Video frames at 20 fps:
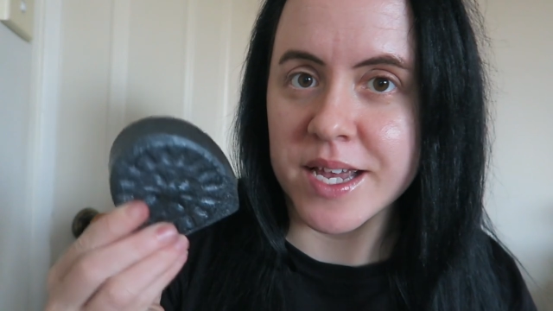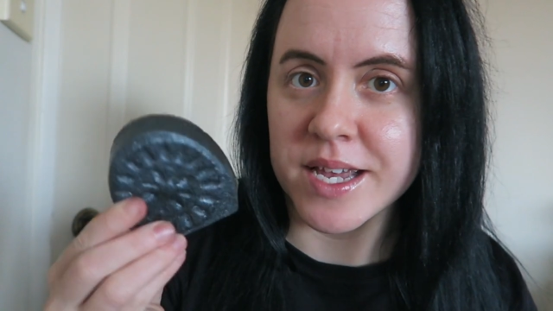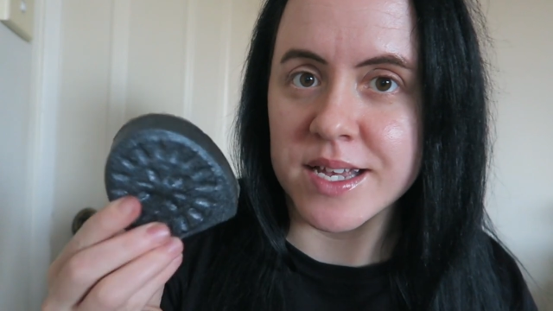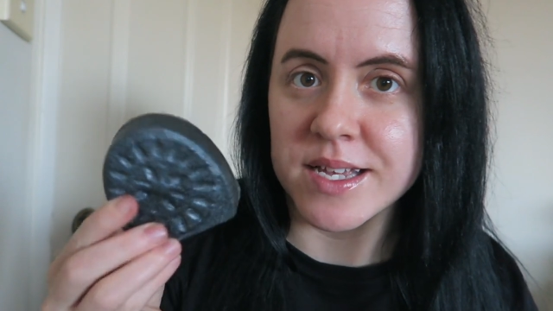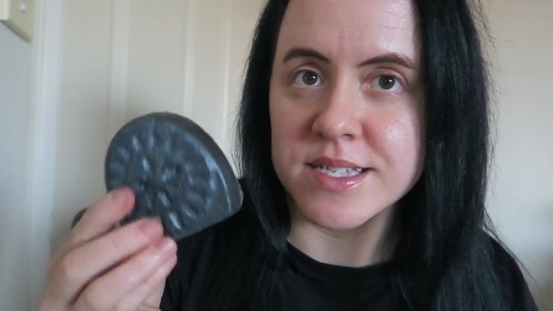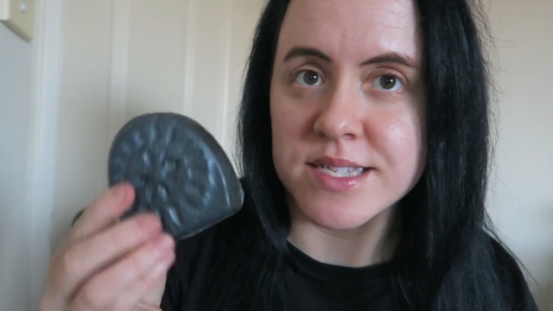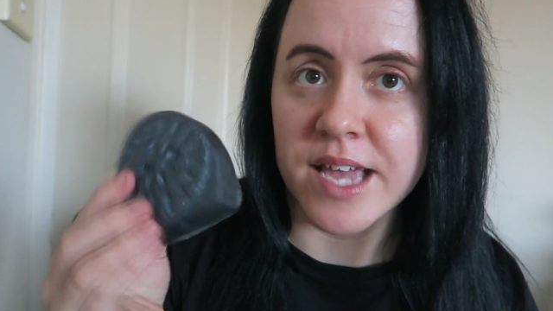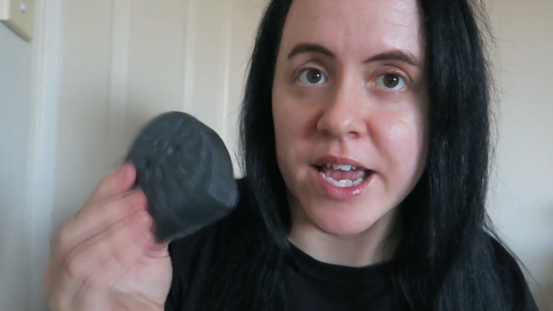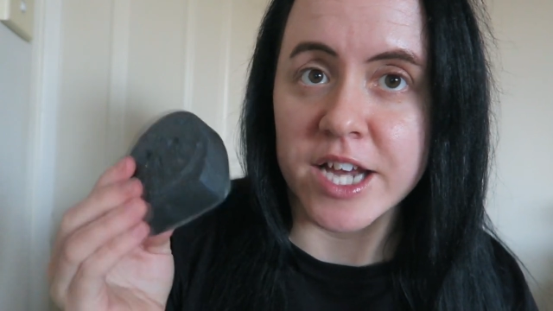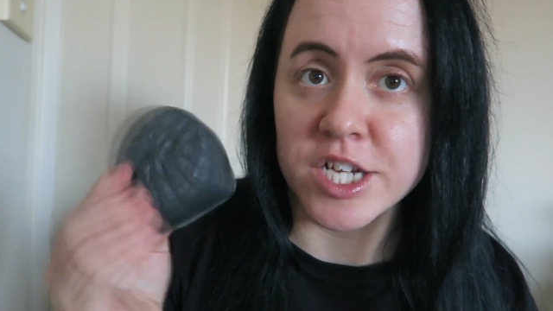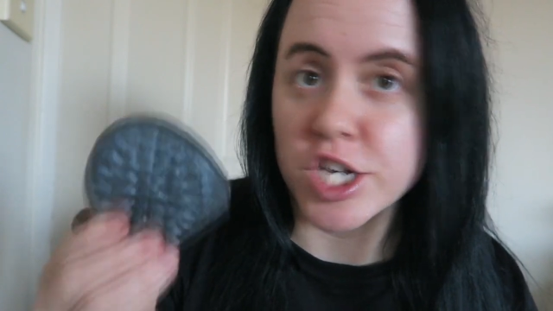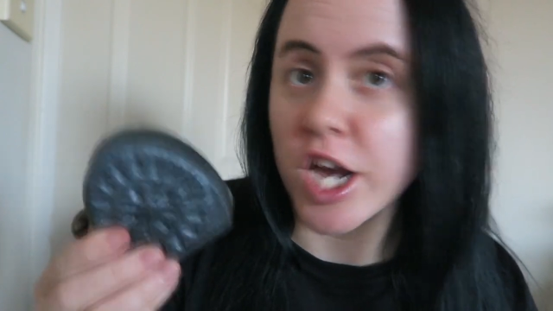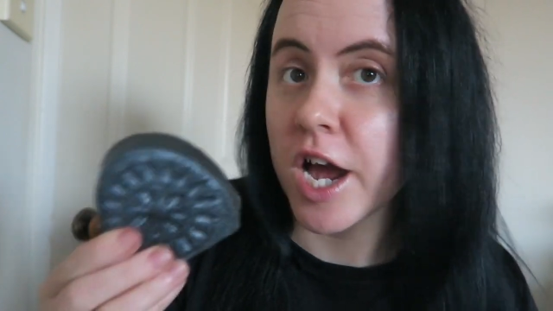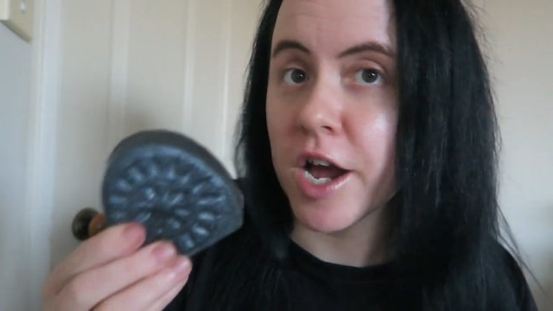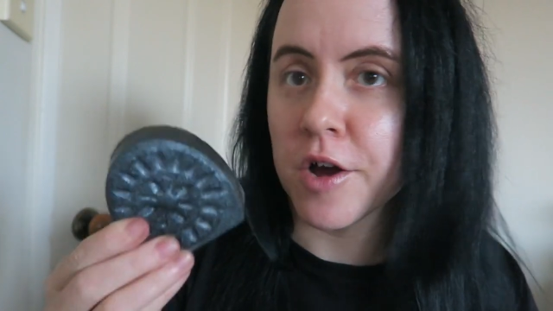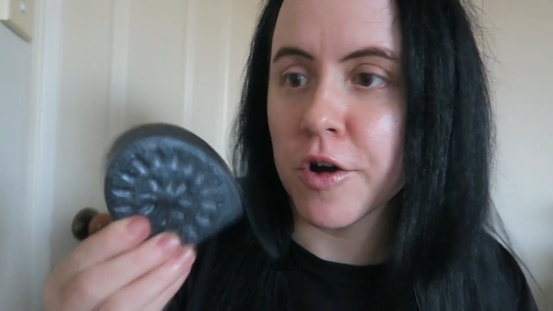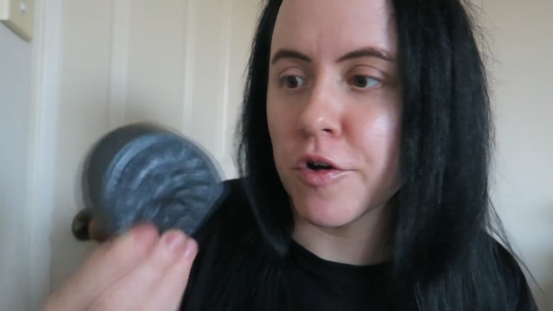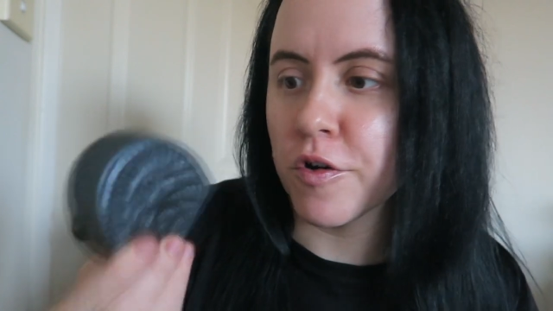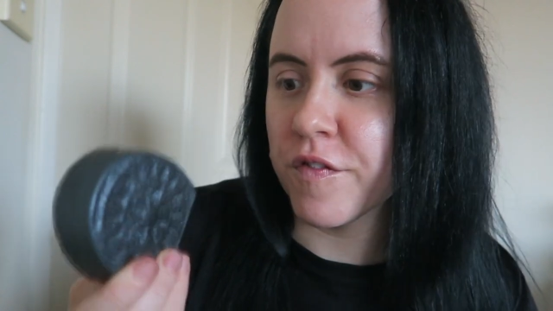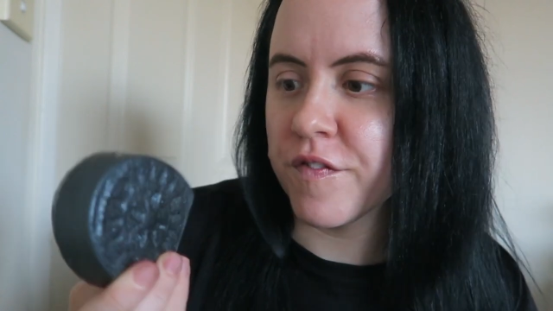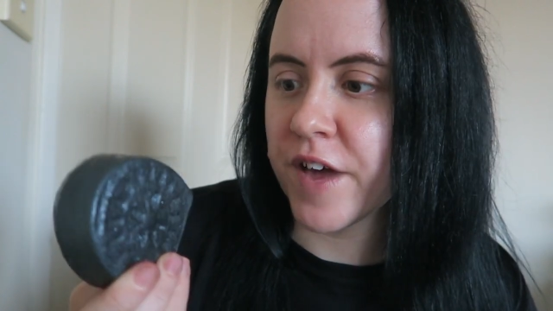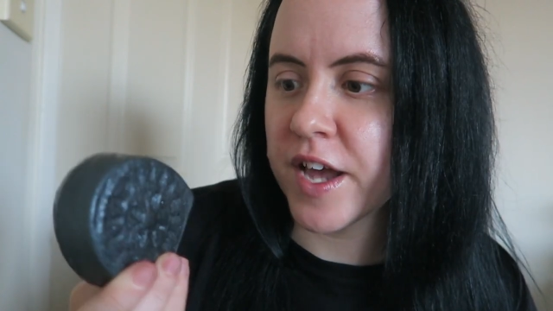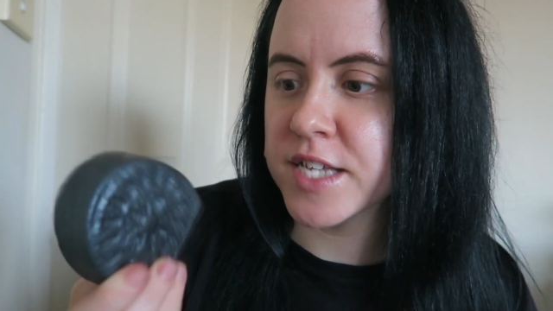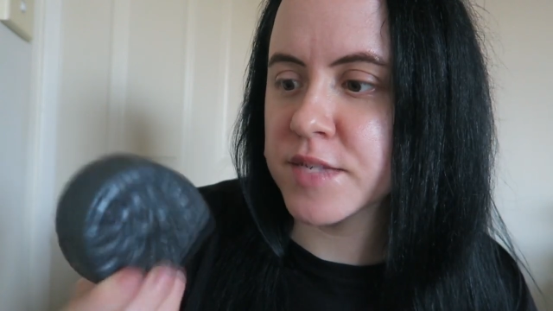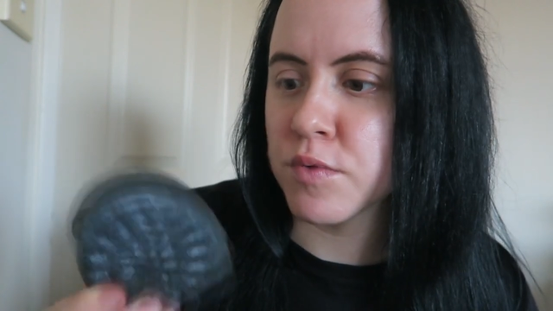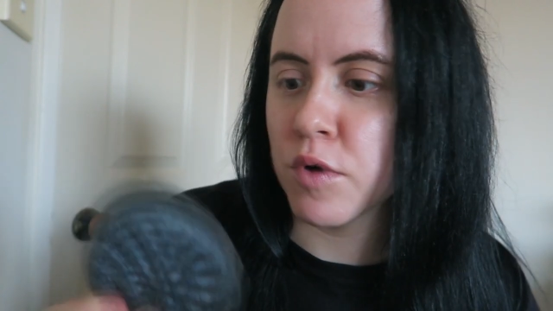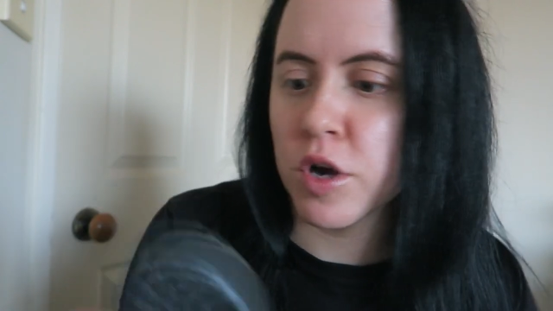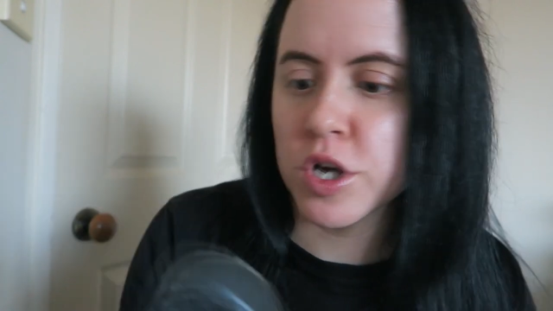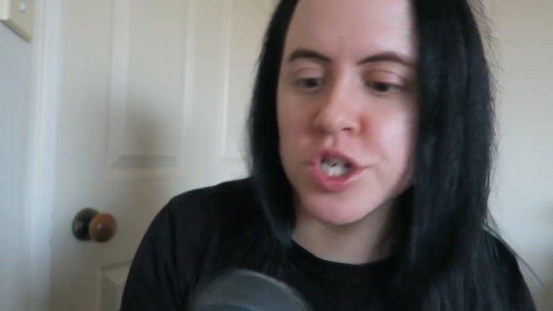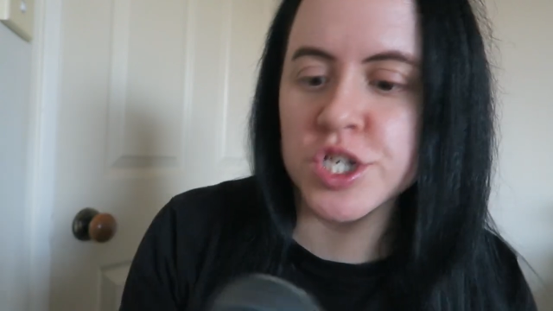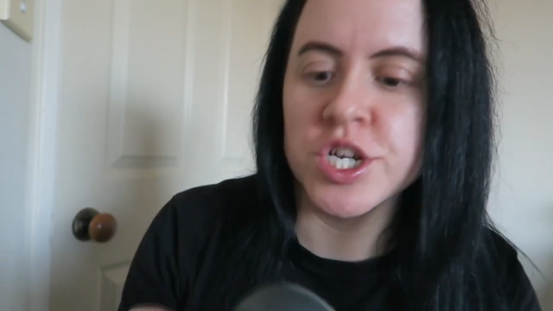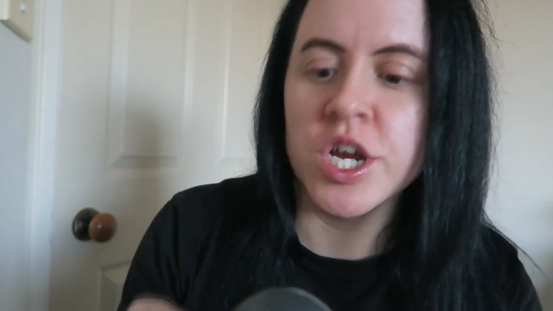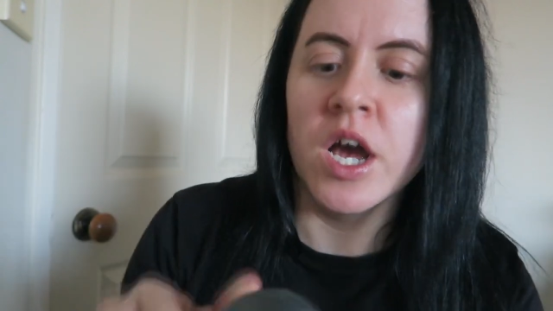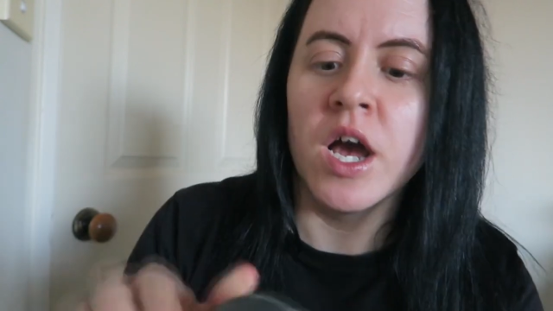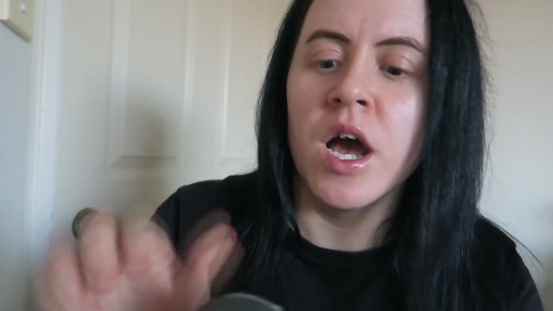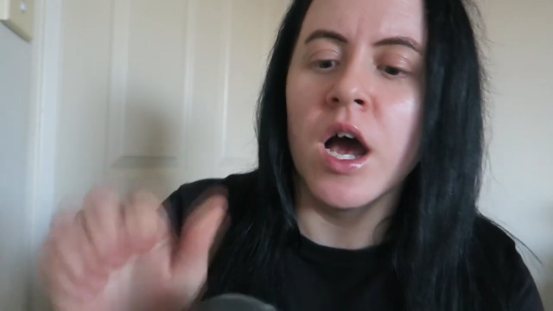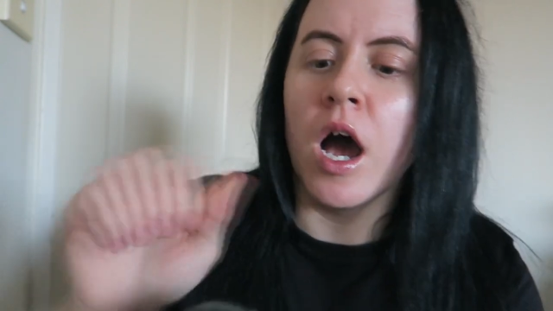It is a charcoal face wash.